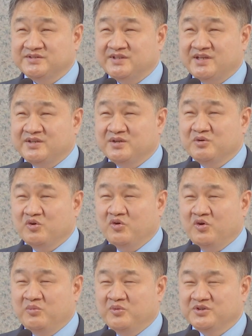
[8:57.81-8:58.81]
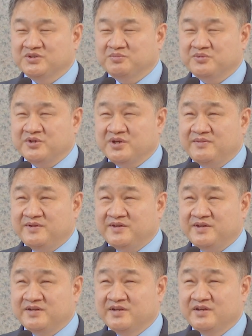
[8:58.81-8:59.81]
that almost
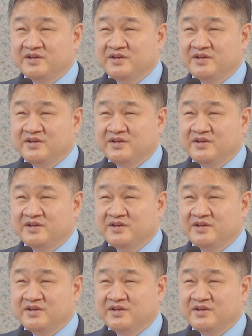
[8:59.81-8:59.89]
prohibited